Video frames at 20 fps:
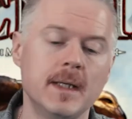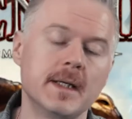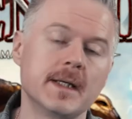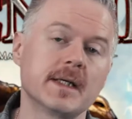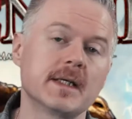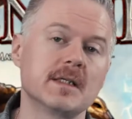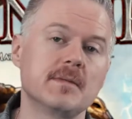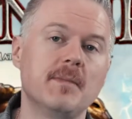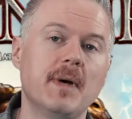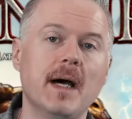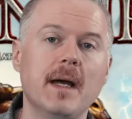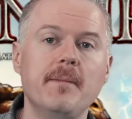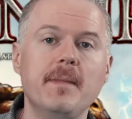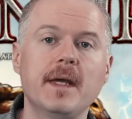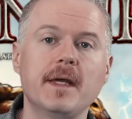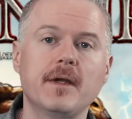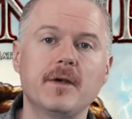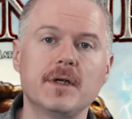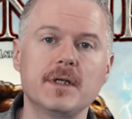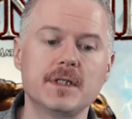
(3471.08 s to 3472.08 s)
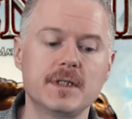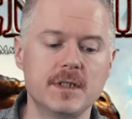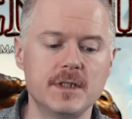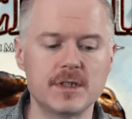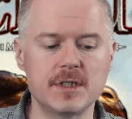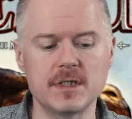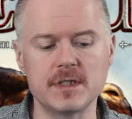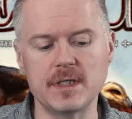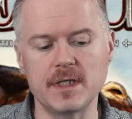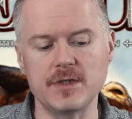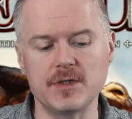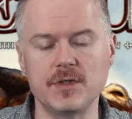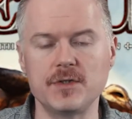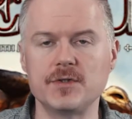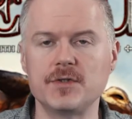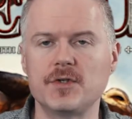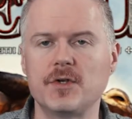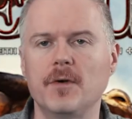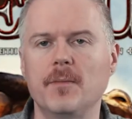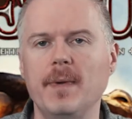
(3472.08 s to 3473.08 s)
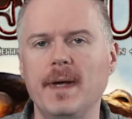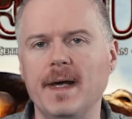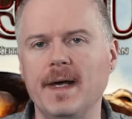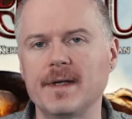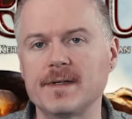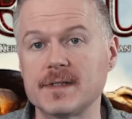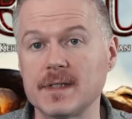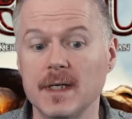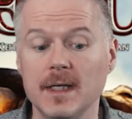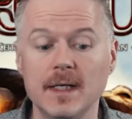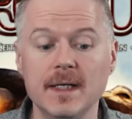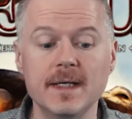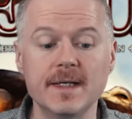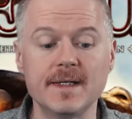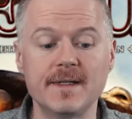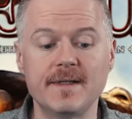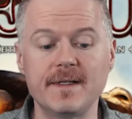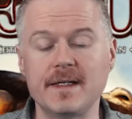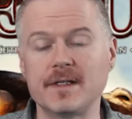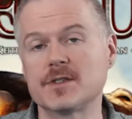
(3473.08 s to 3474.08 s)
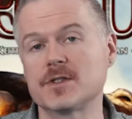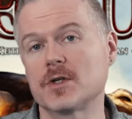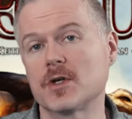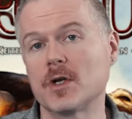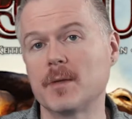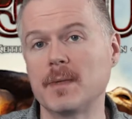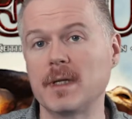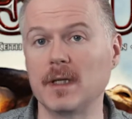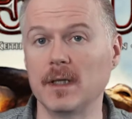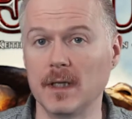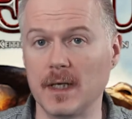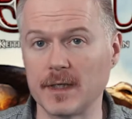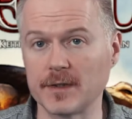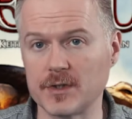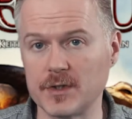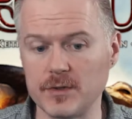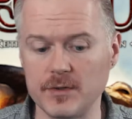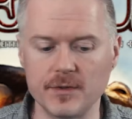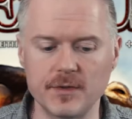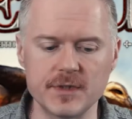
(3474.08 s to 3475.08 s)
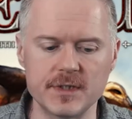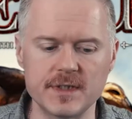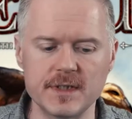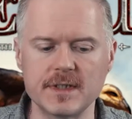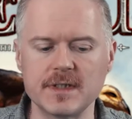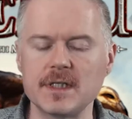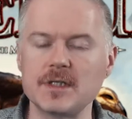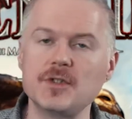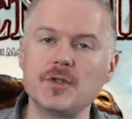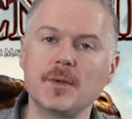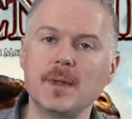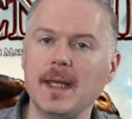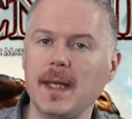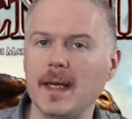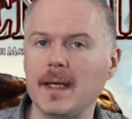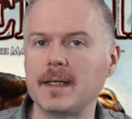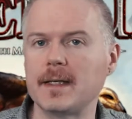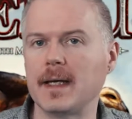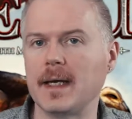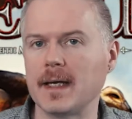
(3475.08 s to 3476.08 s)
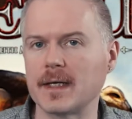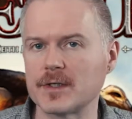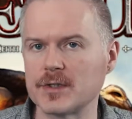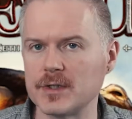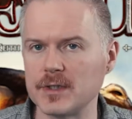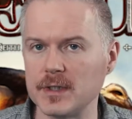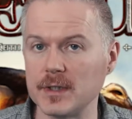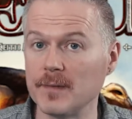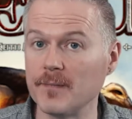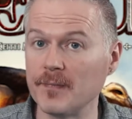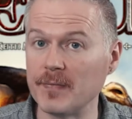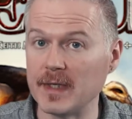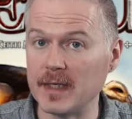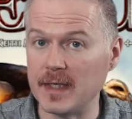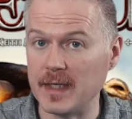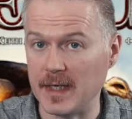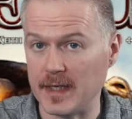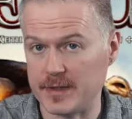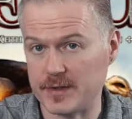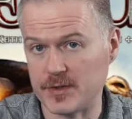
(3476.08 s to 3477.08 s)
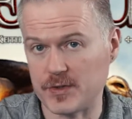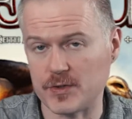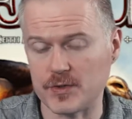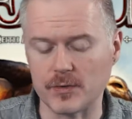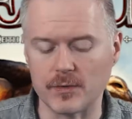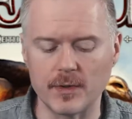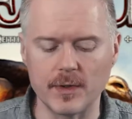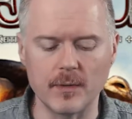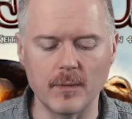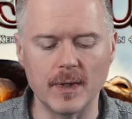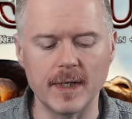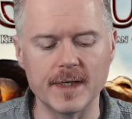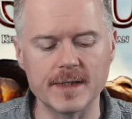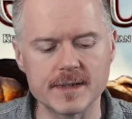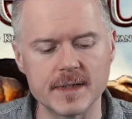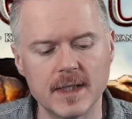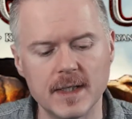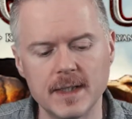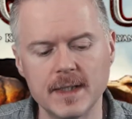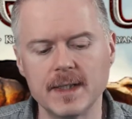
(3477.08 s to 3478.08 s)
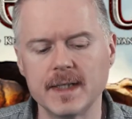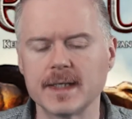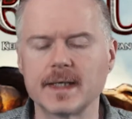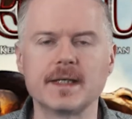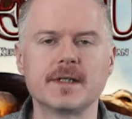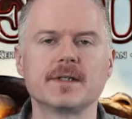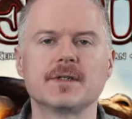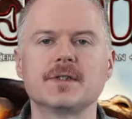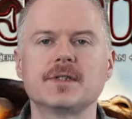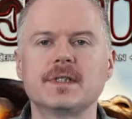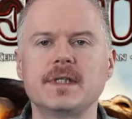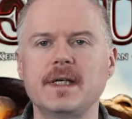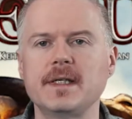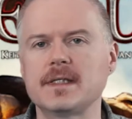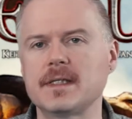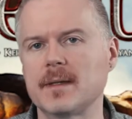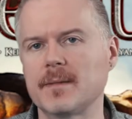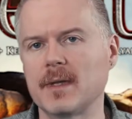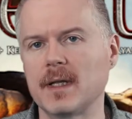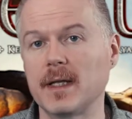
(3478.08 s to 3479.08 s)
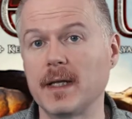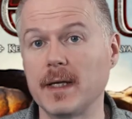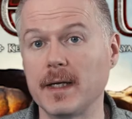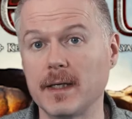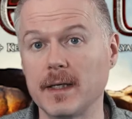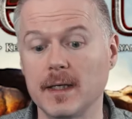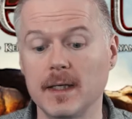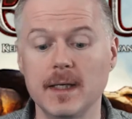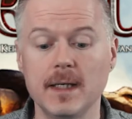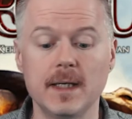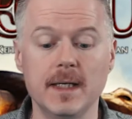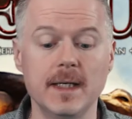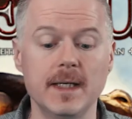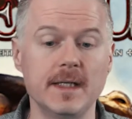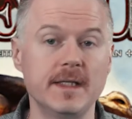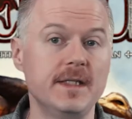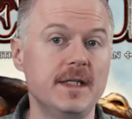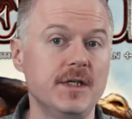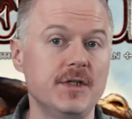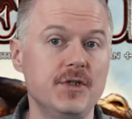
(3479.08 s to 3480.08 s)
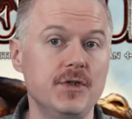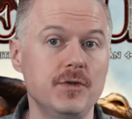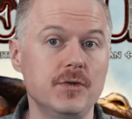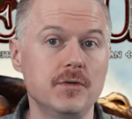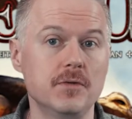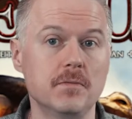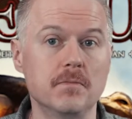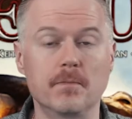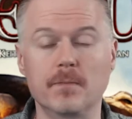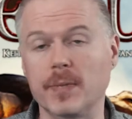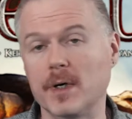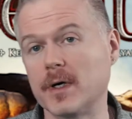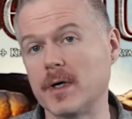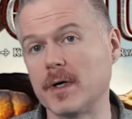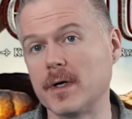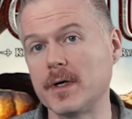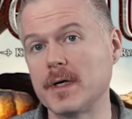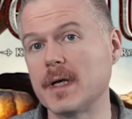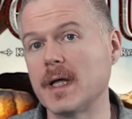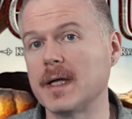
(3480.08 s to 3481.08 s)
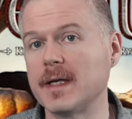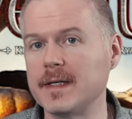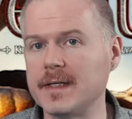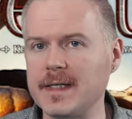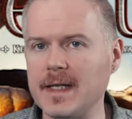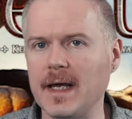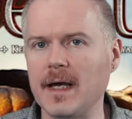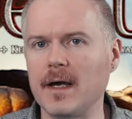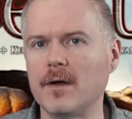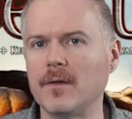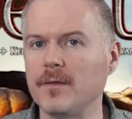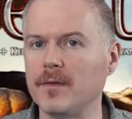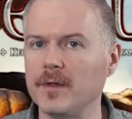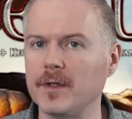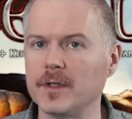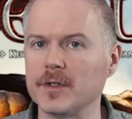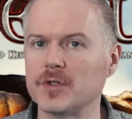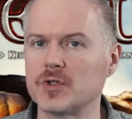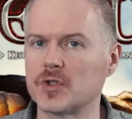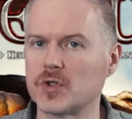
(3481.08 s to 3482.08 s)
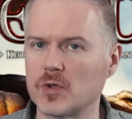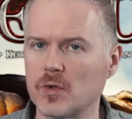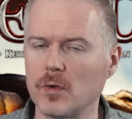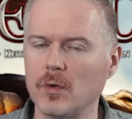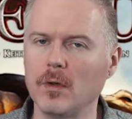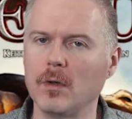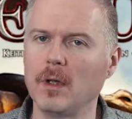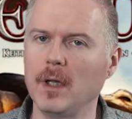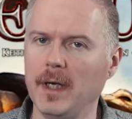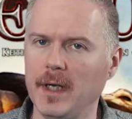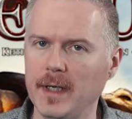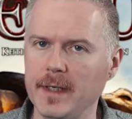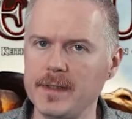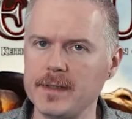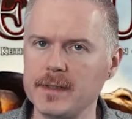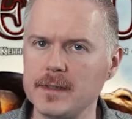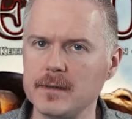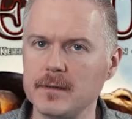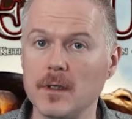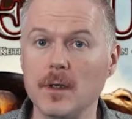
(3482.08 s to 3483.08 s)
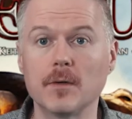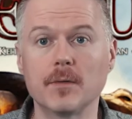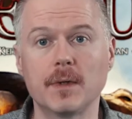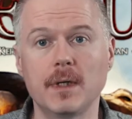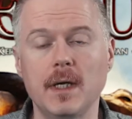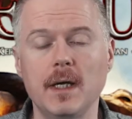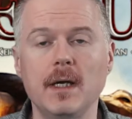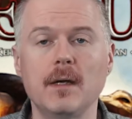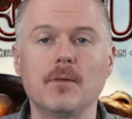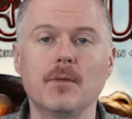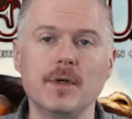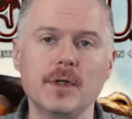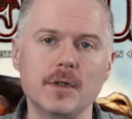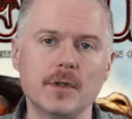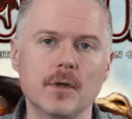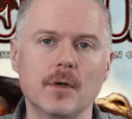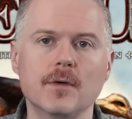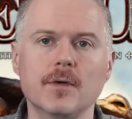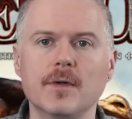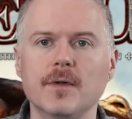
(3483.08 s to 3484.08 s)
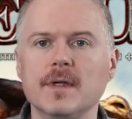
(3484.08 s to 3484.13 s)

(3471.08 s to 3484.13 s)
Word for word: because by making your decisions and choosing your paths, things are going to be locked to you. And there's things that you can't actually get story-wise. Because it'll say something like, did you burn down the troll hut? Okay, when you go to